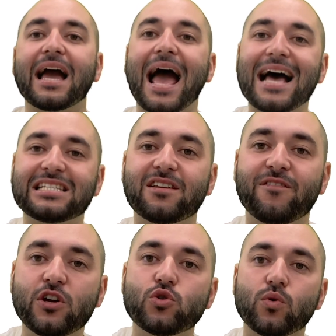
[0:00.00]
As
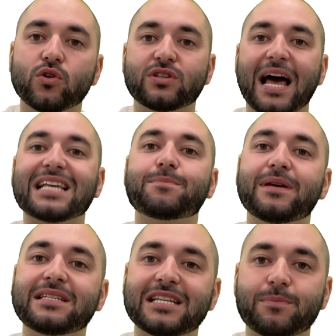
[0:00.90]
individuals, as
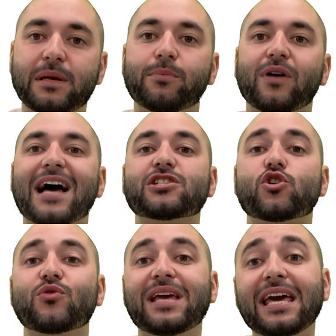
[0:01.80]
business people, as
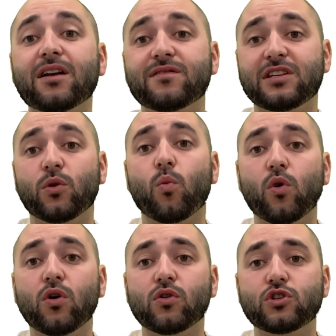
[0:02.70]
creatives in the
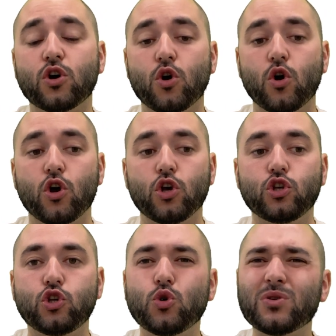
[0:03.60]
world,
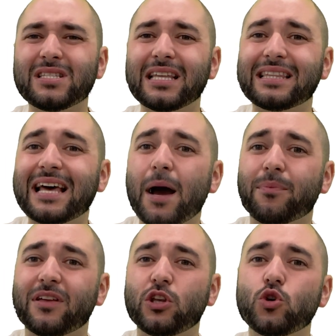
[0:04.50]
use the depth
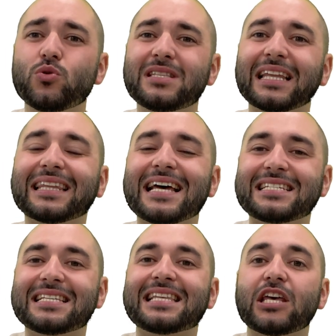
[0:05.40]
and use the
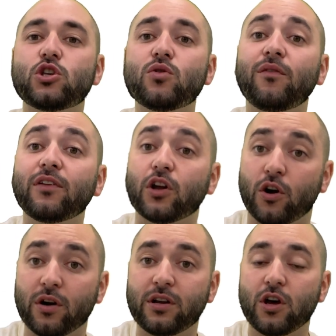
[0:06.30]
lessons that you've
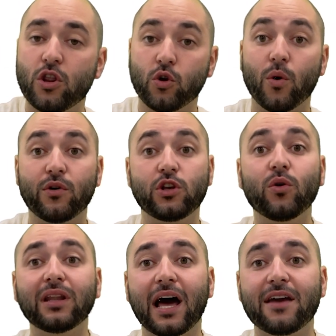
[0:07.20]
learned throughout your
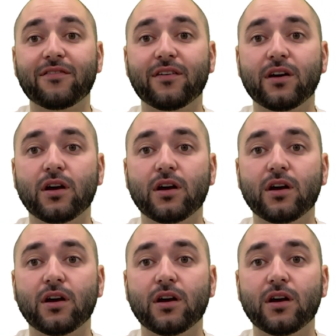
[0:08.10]
life